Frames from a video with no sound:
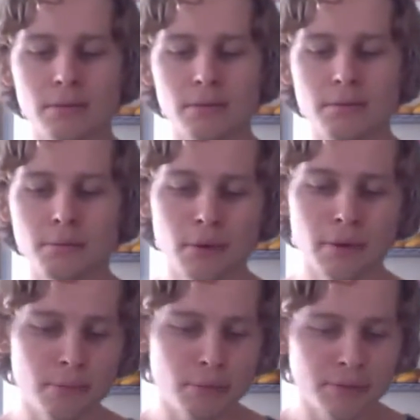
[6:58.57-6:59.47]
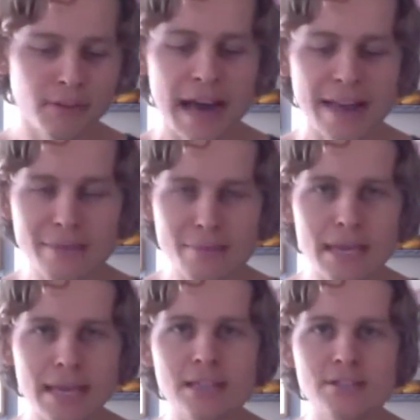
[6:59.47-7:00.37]
provide the
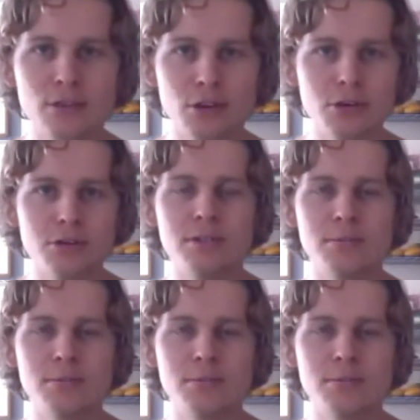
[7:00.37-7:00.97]
means for you to